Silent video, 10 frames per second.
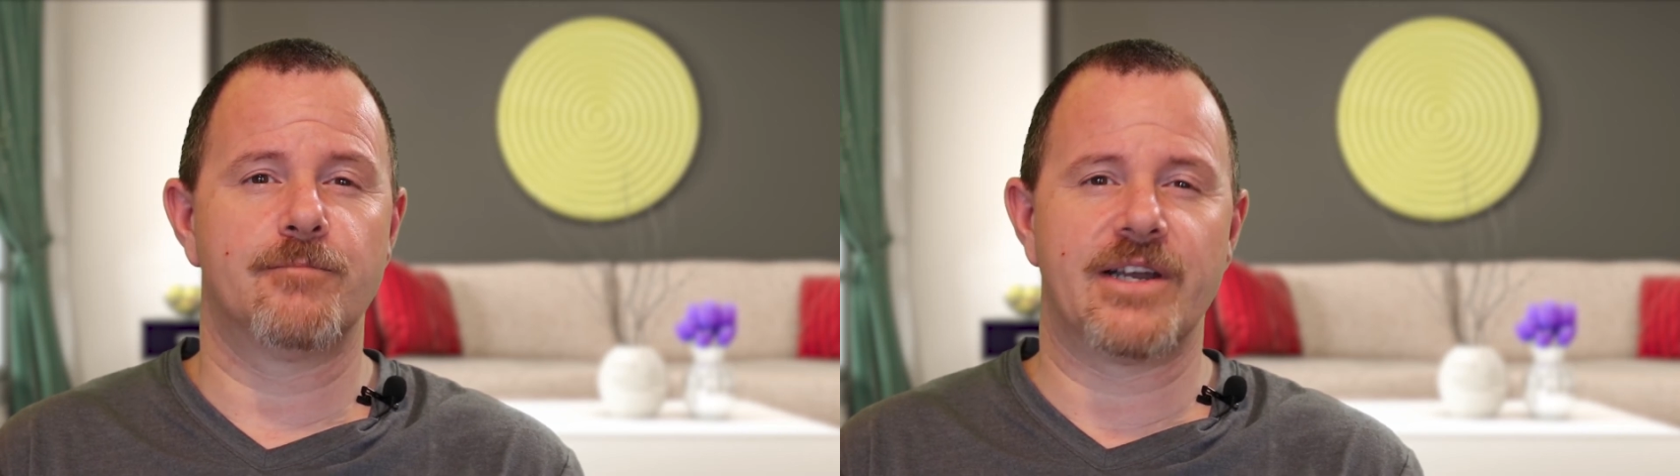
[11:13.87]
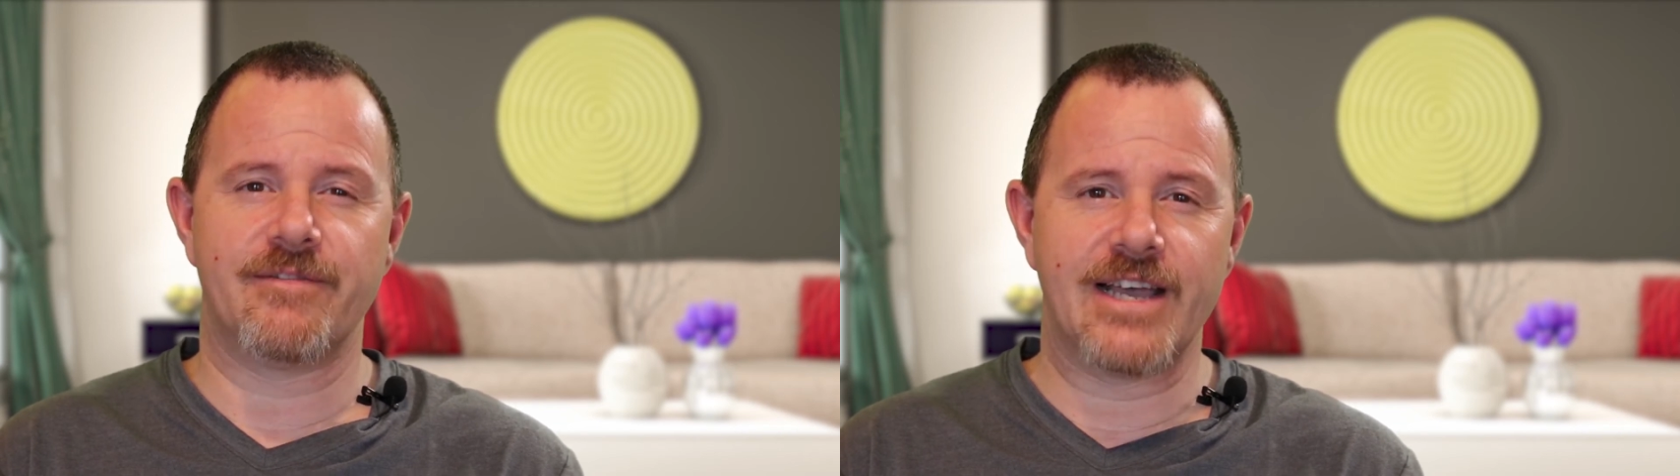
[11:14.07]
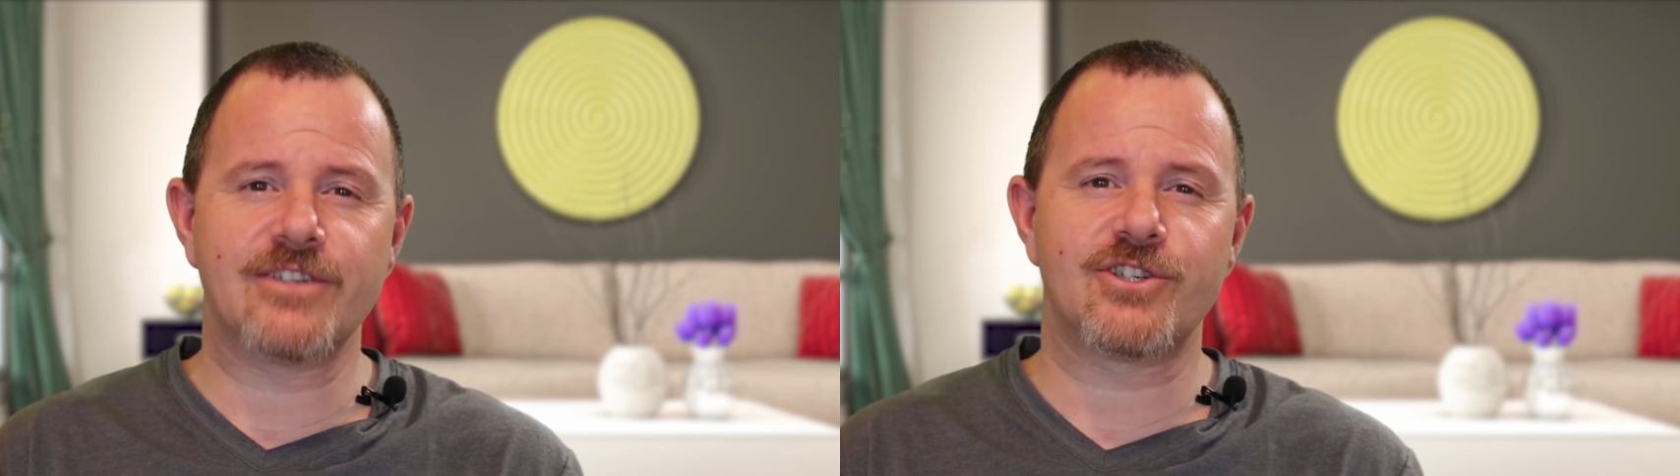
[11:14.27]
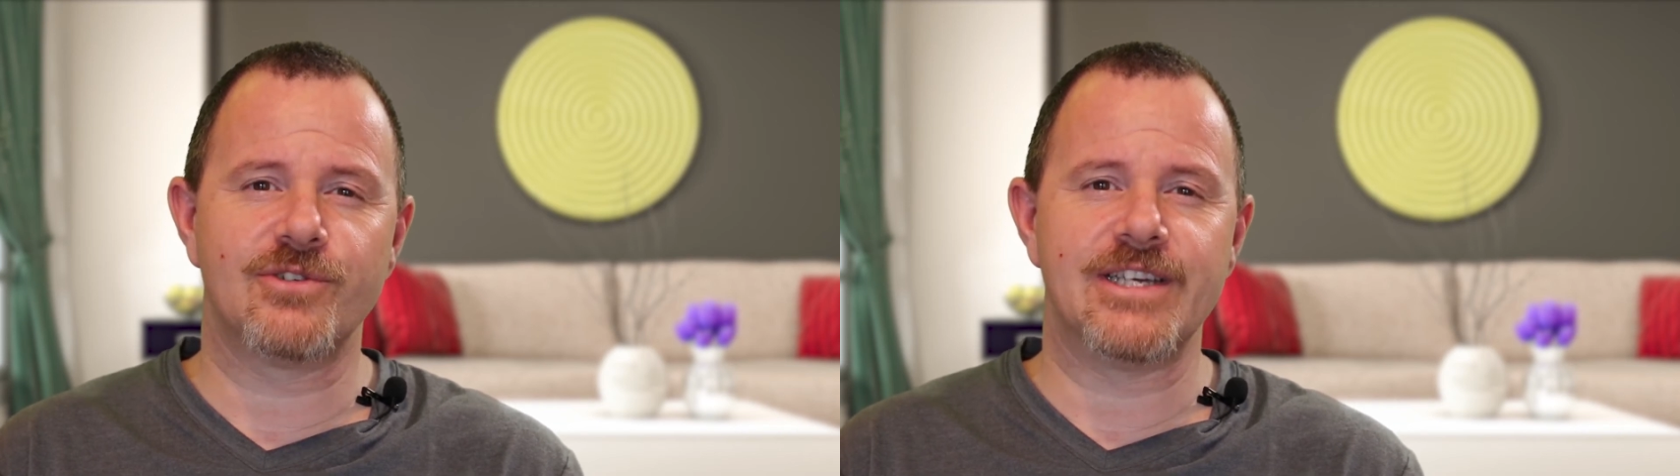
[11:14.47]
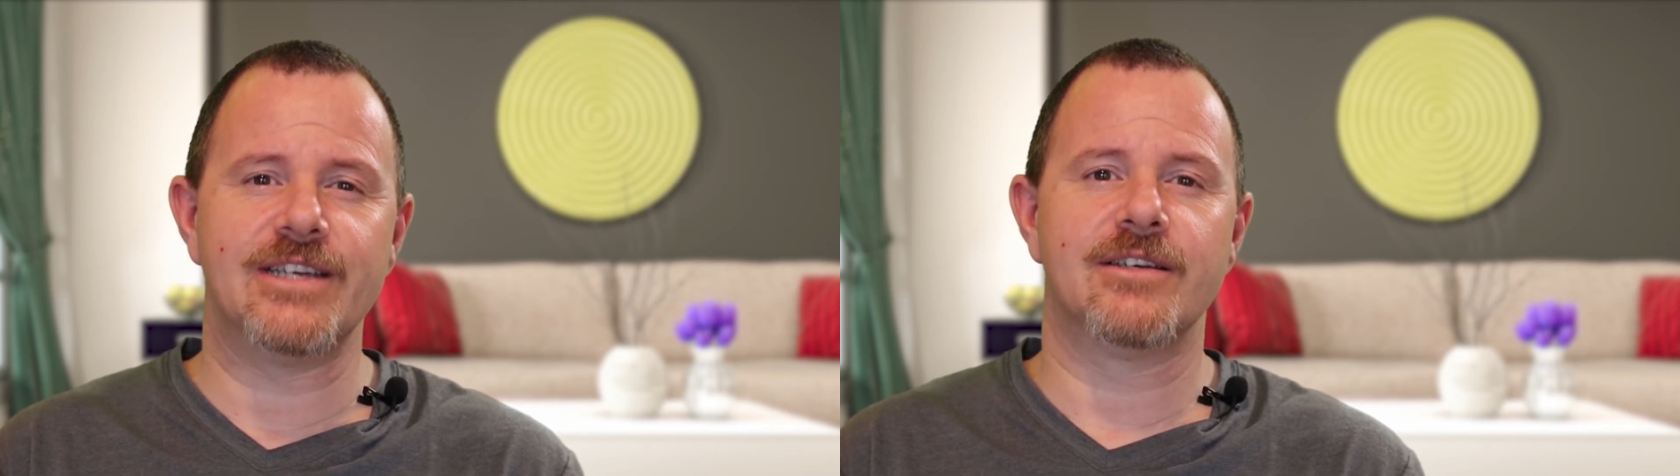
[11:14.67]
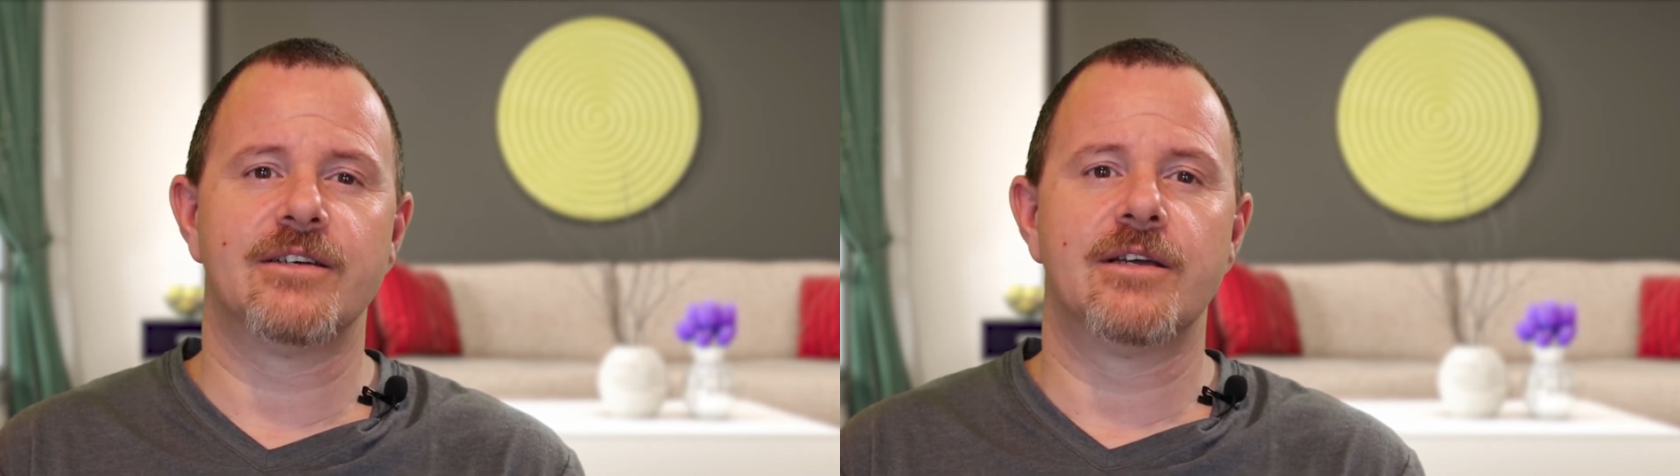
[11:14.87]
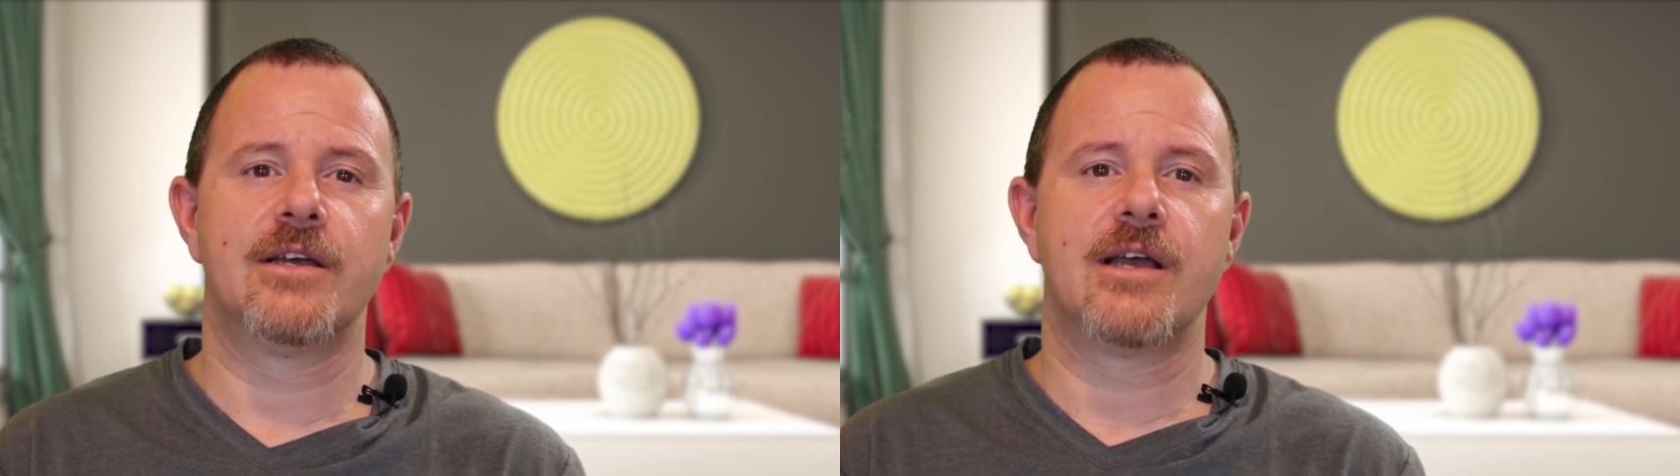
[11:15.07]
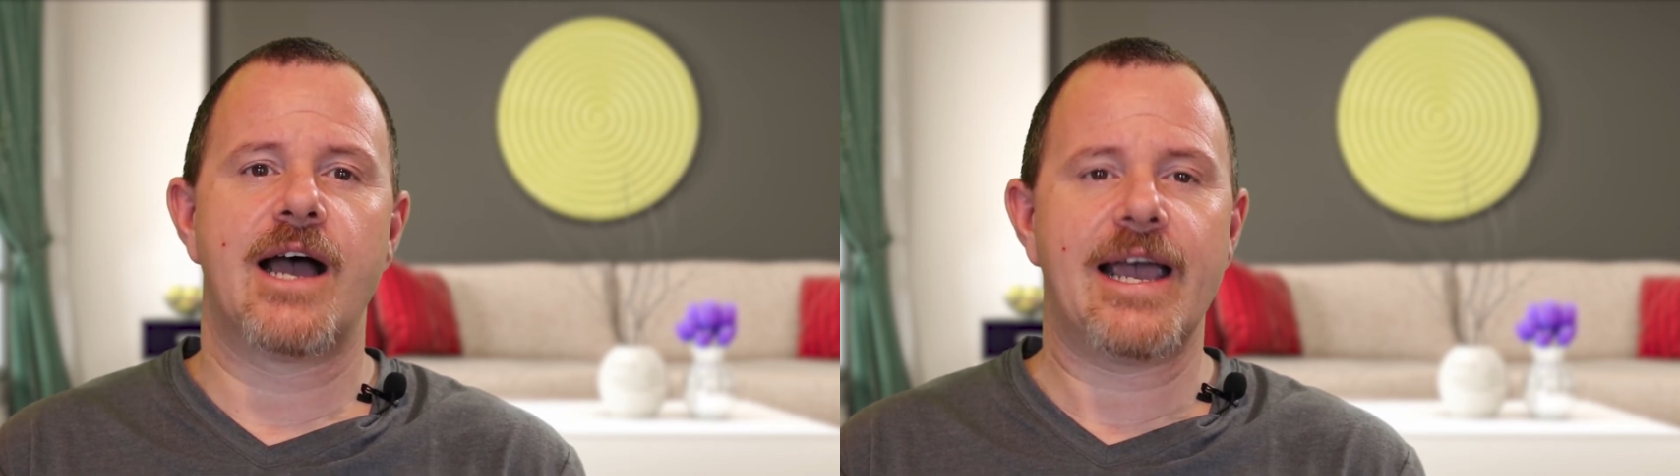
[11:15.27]
But eventually,
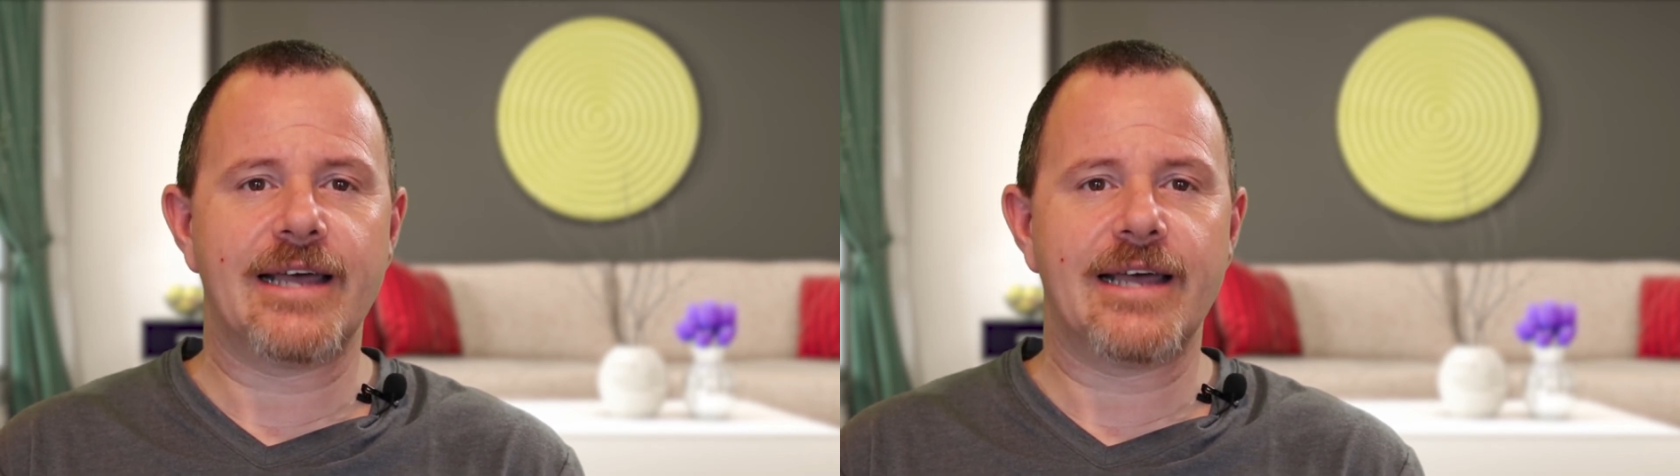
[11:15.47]
I